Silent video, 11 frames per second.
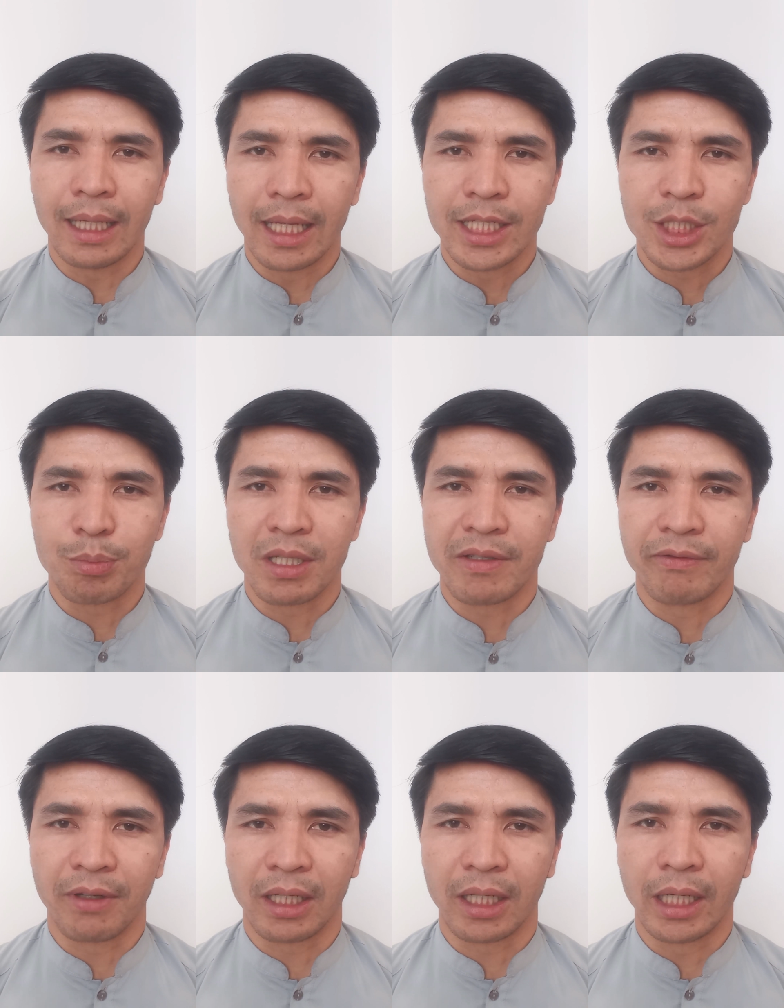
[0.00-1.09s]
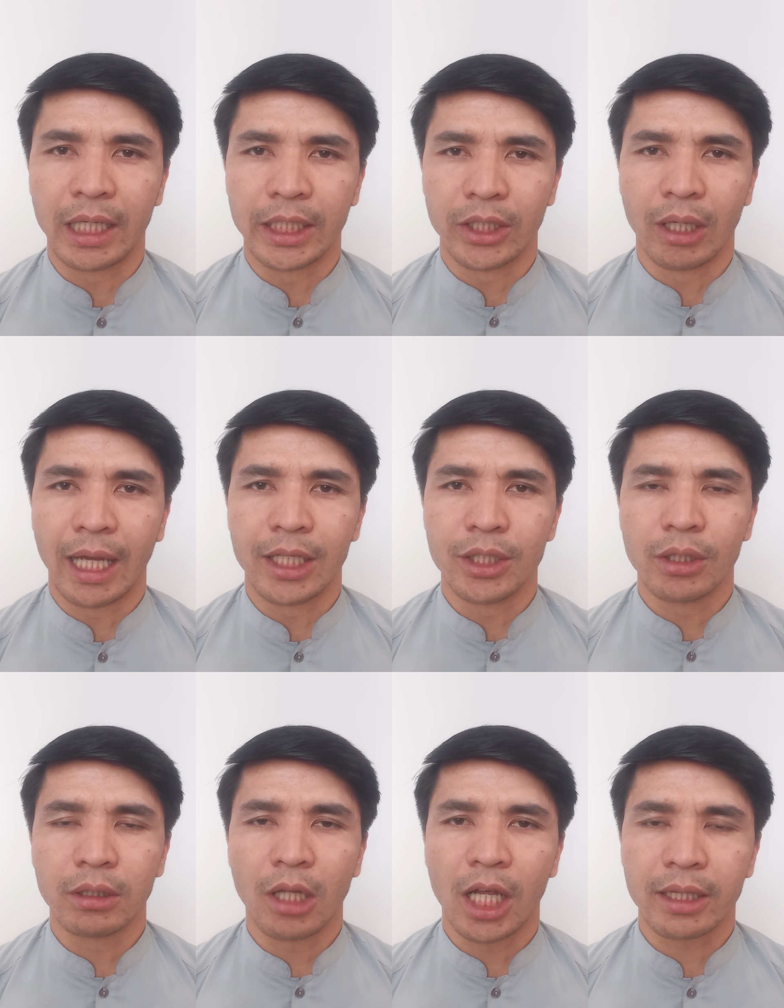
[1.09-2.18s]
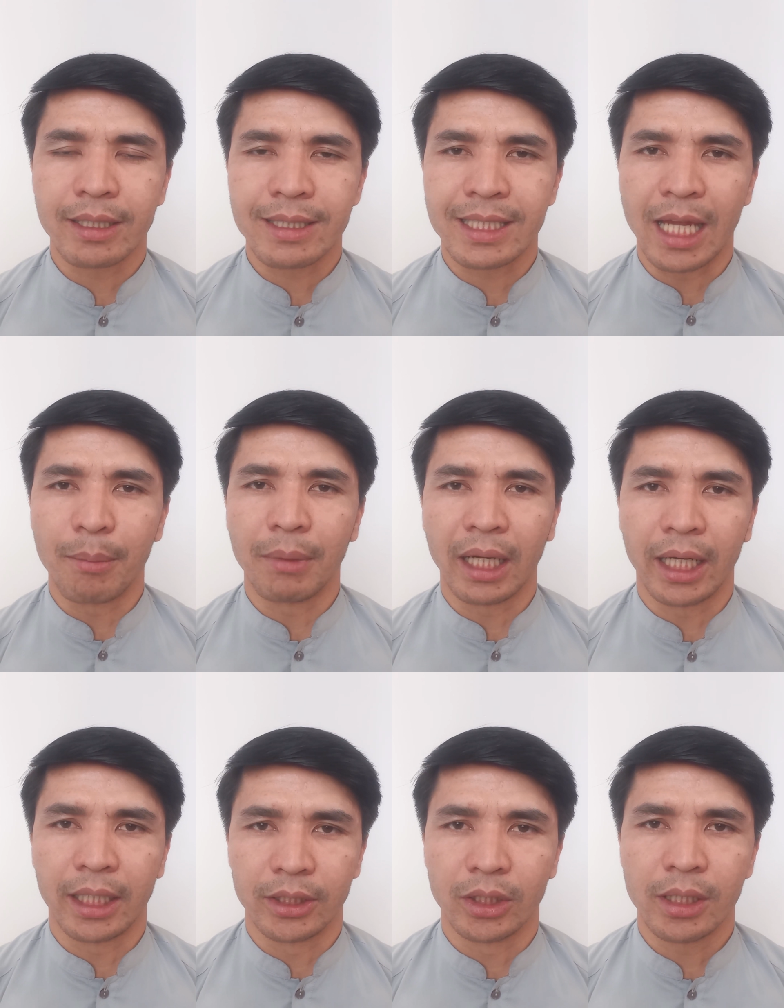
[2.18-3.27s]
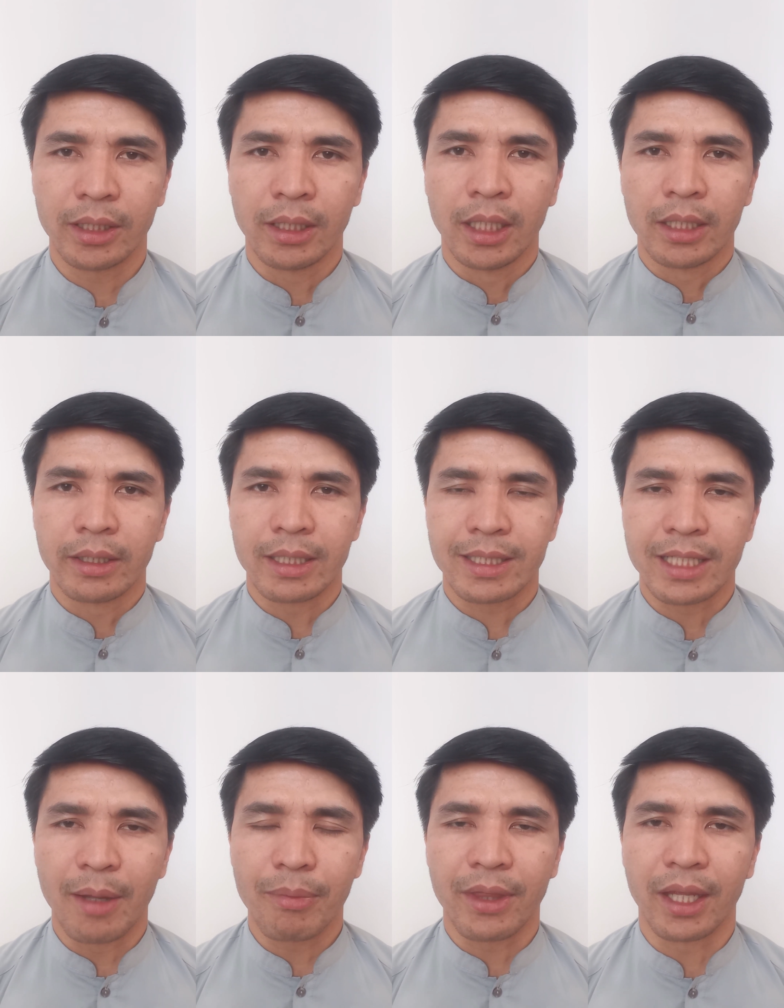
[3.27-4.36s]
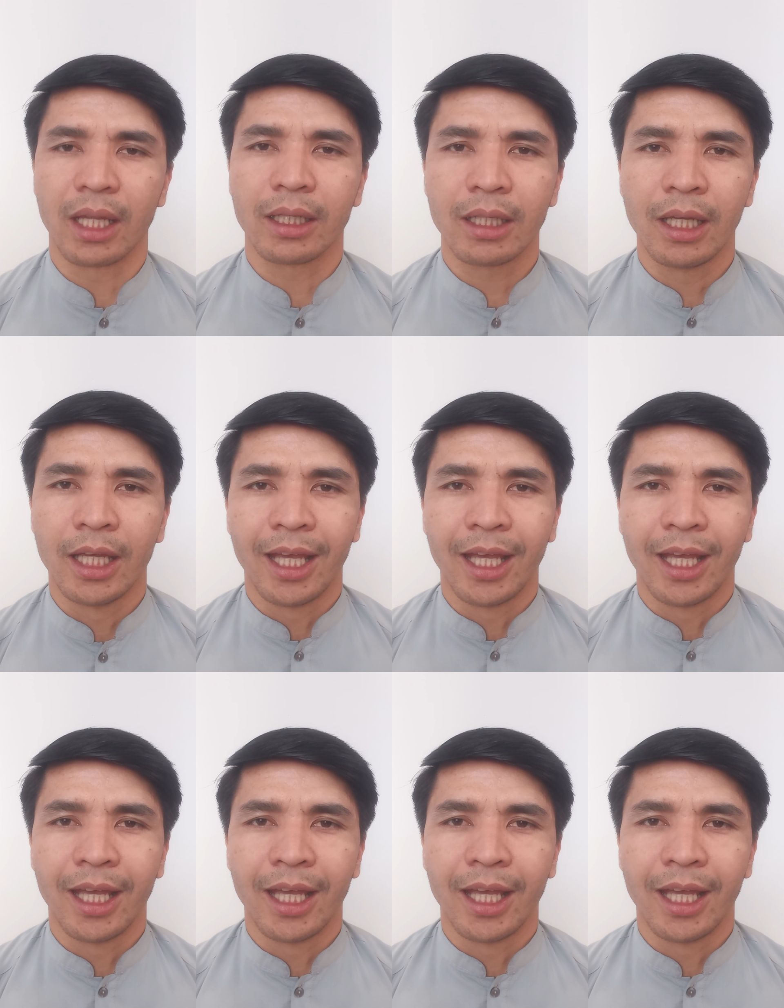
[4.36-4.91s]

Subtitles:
a specific area and you like the same area, the same thing,